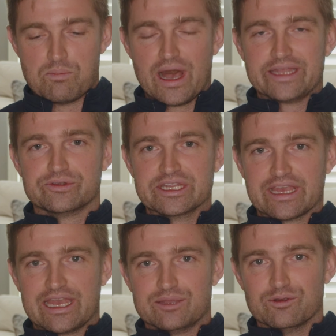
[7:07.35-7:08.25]
a, binary
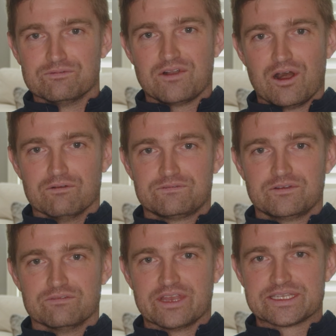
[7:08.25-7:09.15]
game of of,
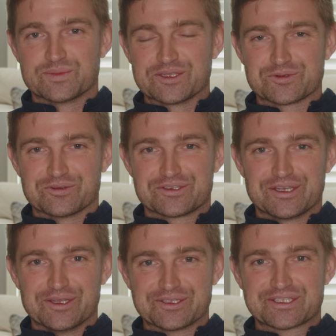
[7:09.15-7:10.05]
of asymmetric
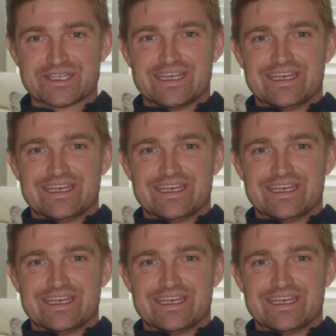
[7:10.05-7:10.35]
returns,